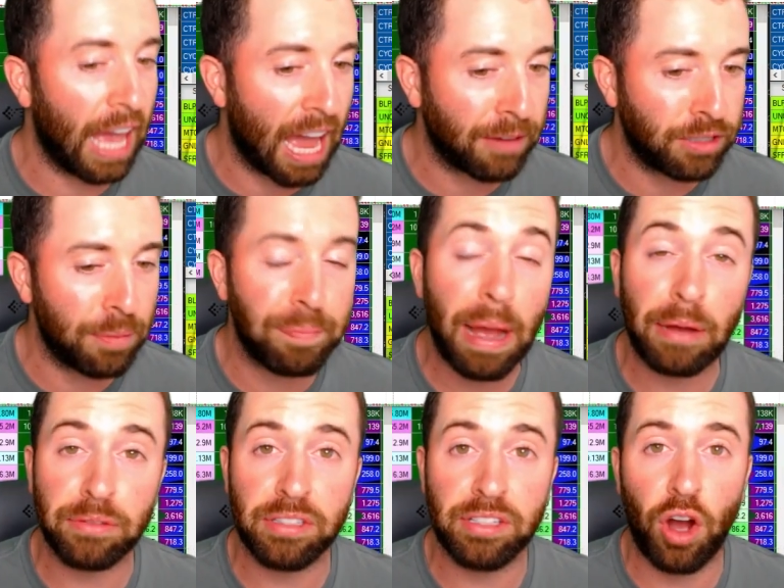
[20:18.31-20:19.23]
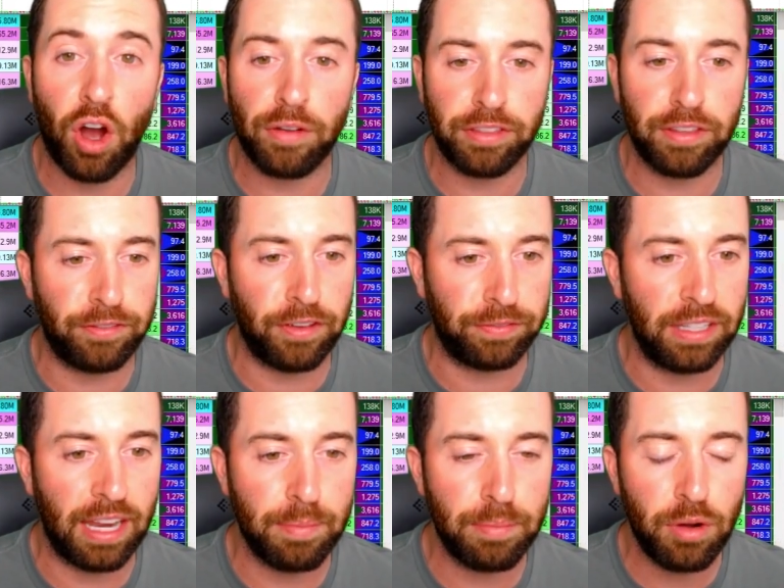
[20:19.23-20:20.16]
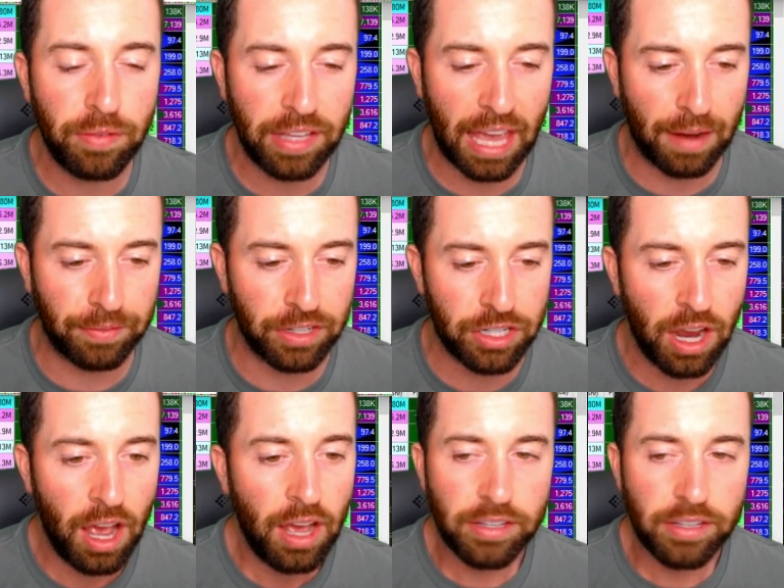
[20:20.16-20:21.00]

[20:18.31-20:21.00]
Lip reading: after bouncing off the 50-day moving average.